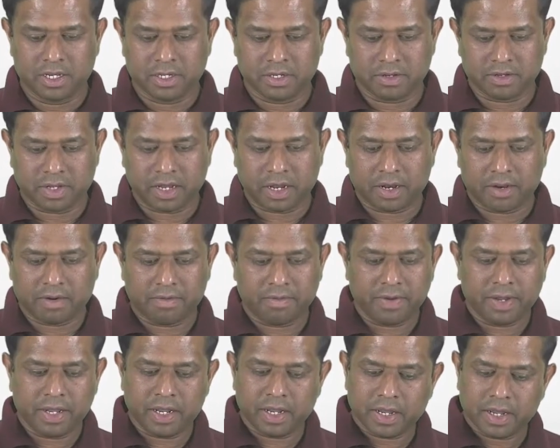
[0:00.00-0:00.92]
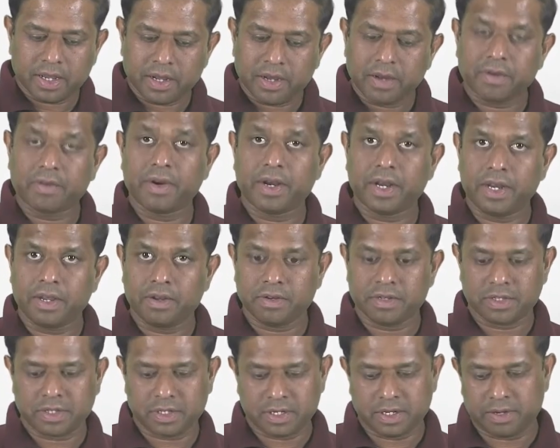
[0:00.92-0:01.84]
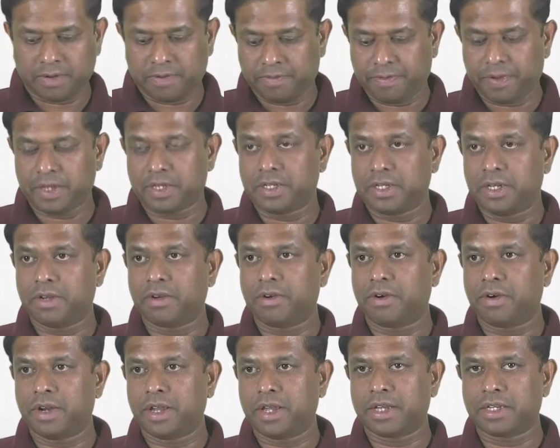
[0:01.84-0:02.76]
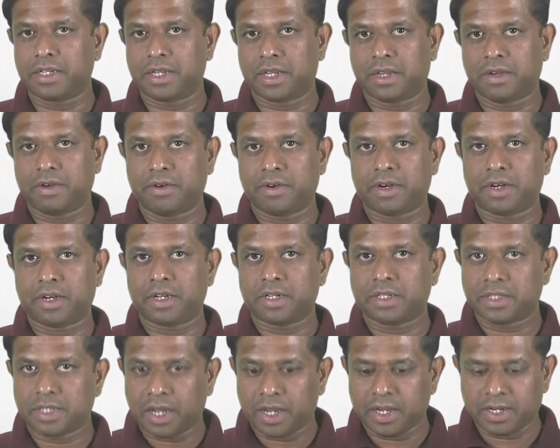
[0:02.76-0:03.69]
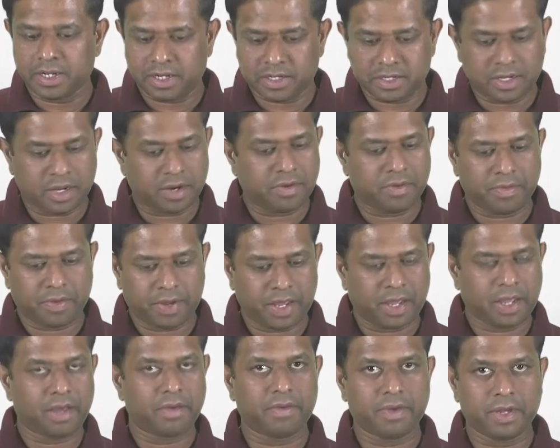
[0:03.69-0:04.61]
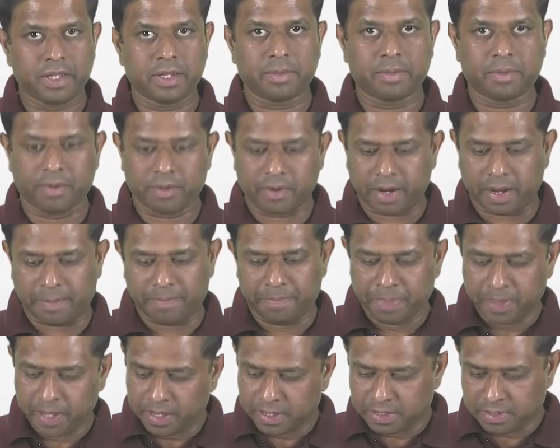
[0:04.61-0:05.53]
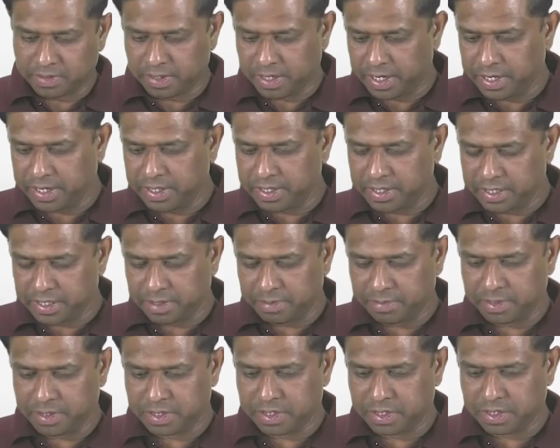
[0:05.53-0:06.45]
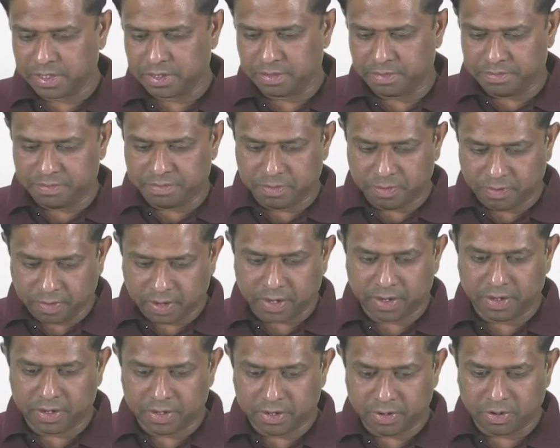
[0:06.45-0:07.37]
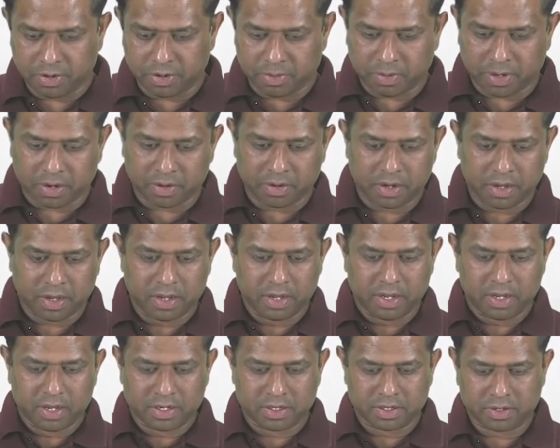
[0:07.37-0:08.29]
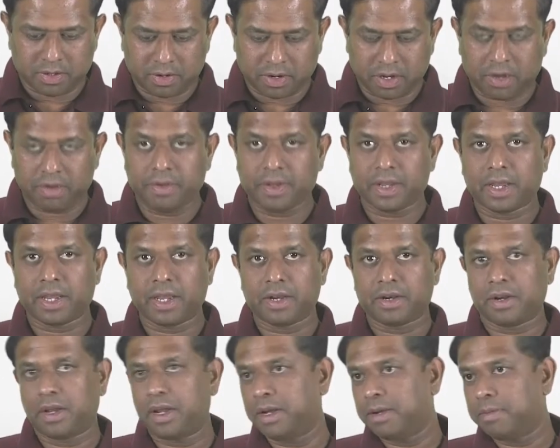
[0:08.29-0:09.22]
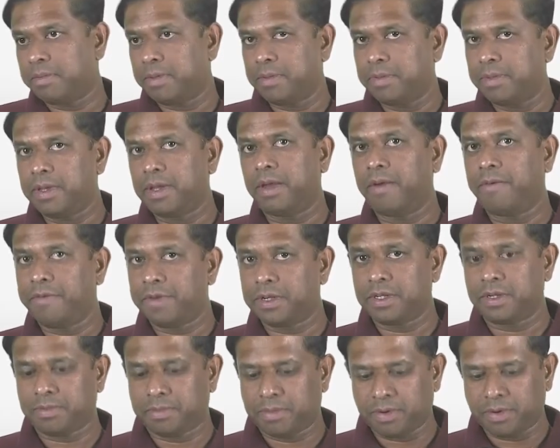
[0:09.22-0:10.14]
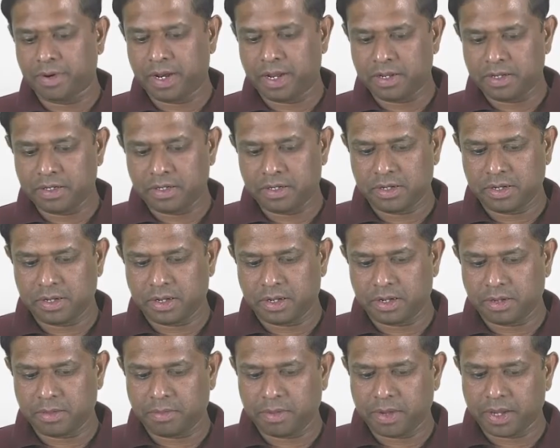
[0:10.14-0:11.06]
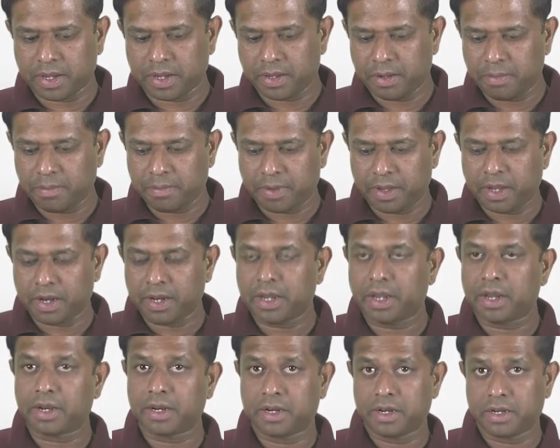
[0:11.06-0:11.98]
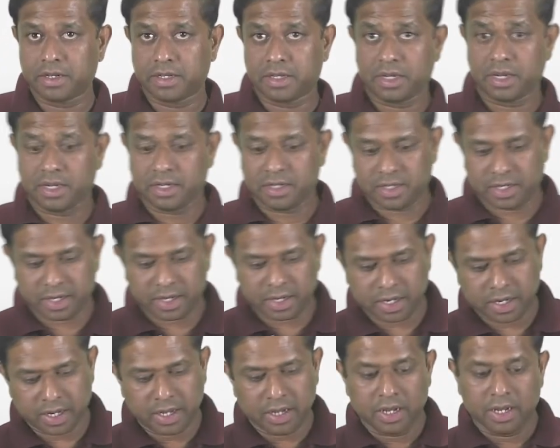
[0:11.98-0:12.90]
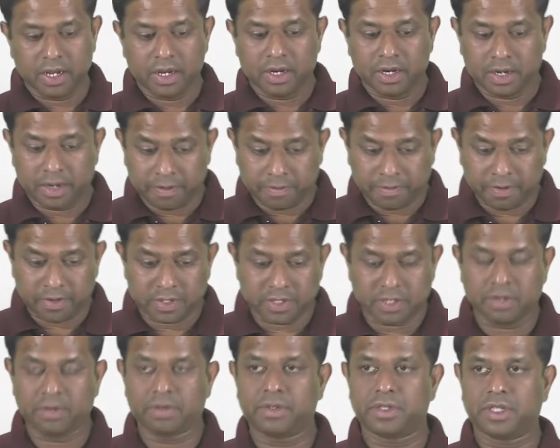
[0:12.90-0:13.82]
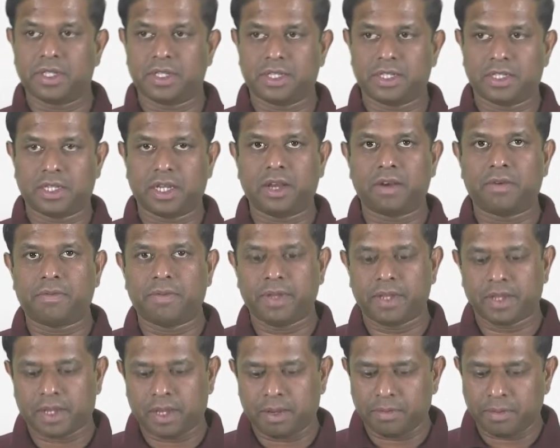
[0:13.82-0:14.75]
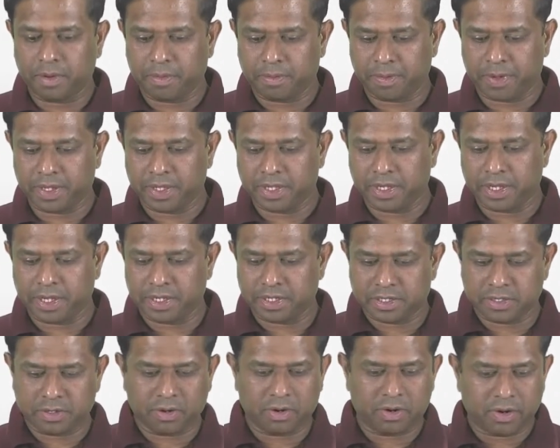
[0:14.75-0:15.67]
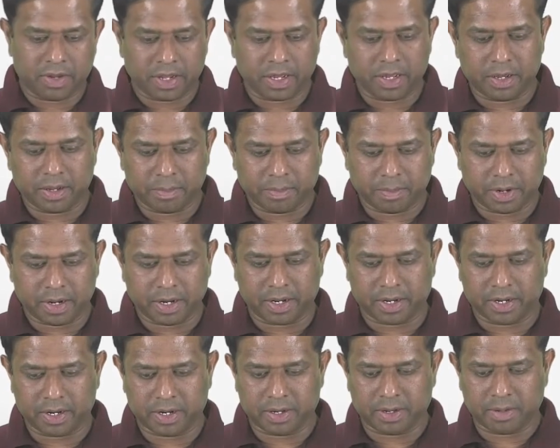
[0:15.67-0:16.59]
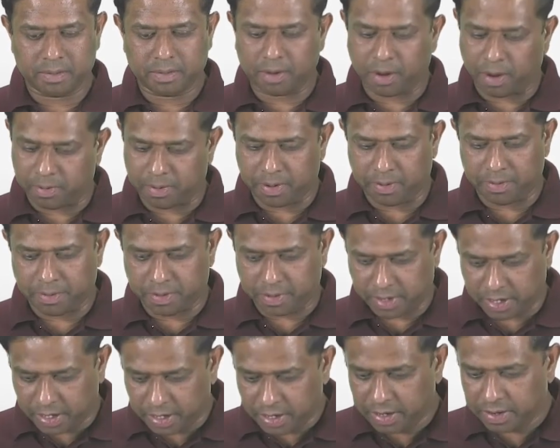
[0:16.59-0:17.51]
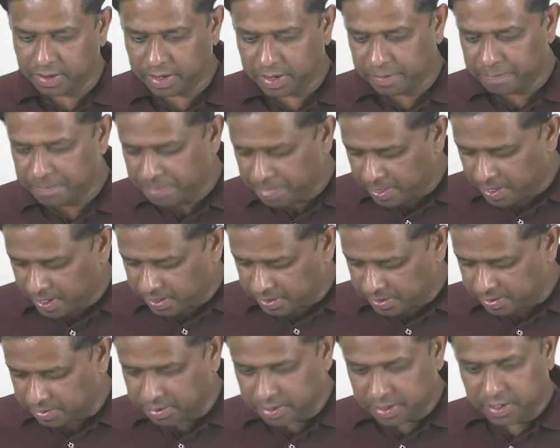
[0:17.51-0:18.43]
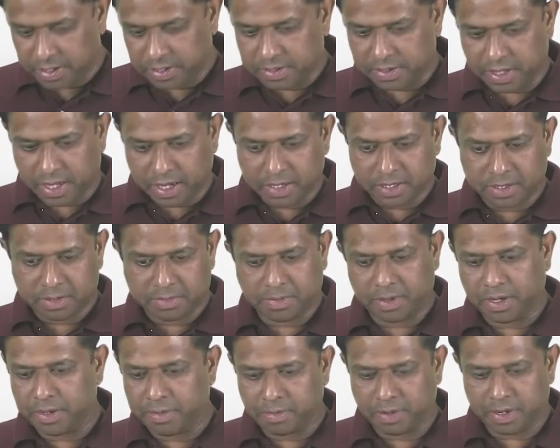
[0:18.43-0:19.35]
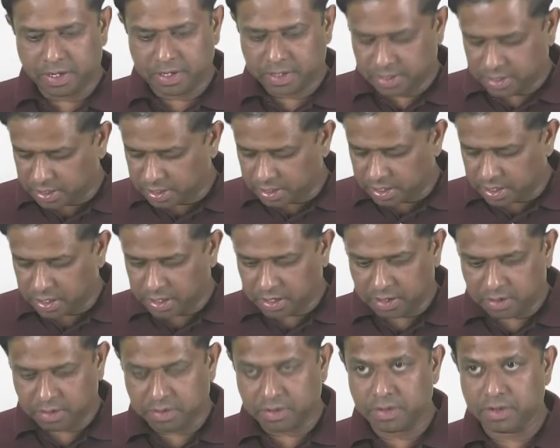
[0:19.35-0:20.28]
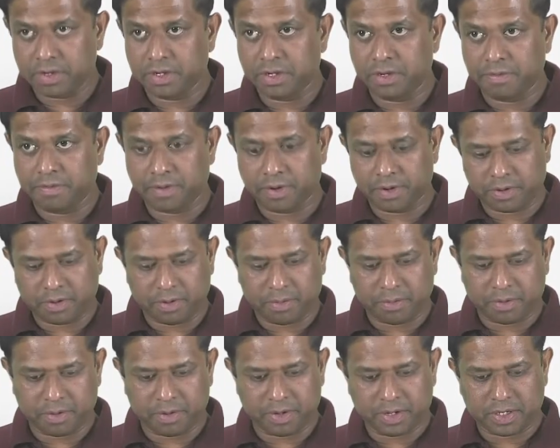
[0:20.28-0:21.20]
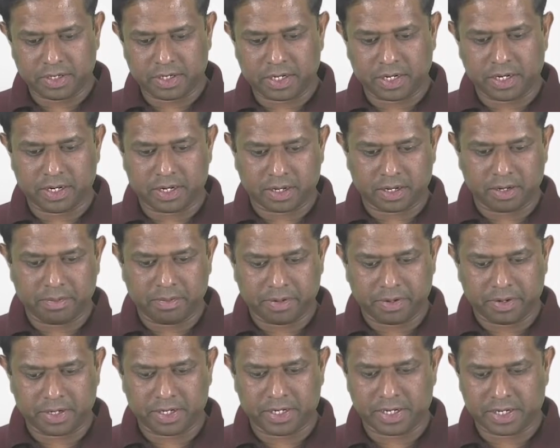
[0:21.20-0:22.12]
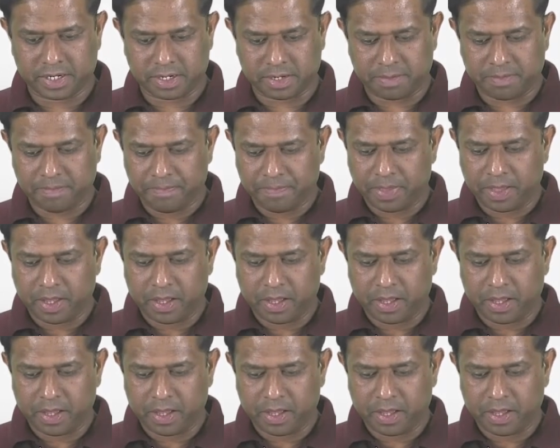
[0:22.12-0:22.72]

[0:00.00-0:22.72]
so that we reduce fetch, decode, execute cycles that we have in the program. So later in the semester, we are going to talk about how we can write maybe efficient programs by comparing and contrasting different solutions that we come up with in solving a particular problem. All right. Okay. So that's pretty much how different components in a computer system